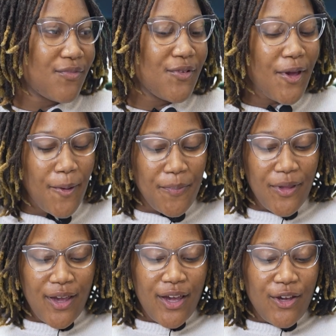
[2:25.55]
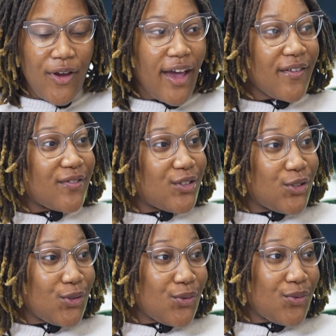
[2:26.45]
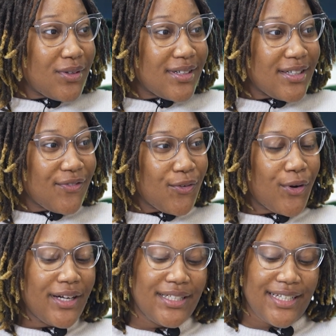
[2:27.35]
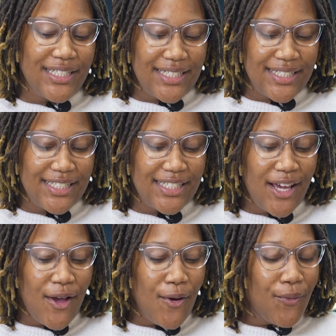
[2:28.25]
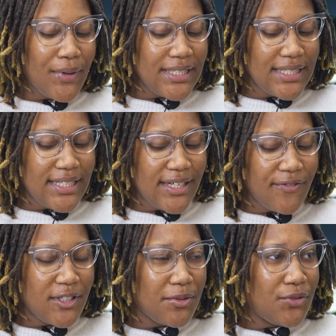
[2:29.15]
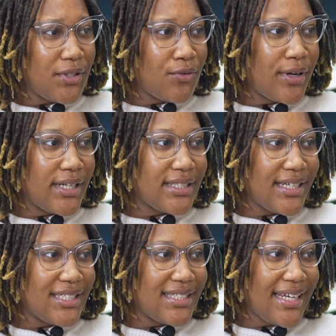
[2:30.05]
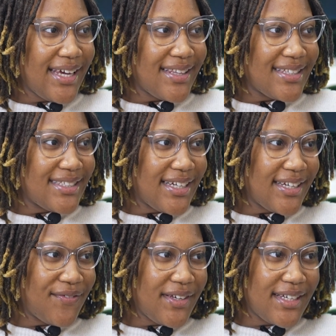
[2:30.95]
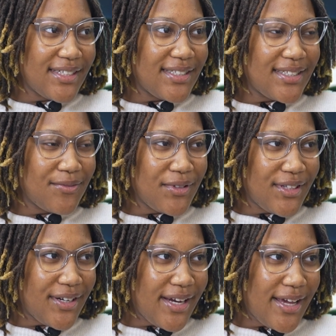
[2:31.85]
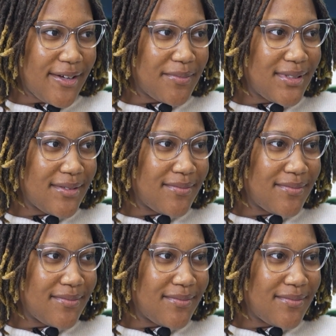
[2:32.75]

Okay, you have two different organizations. Mm-hmm. What's the difference between the organizations and the significance with their names?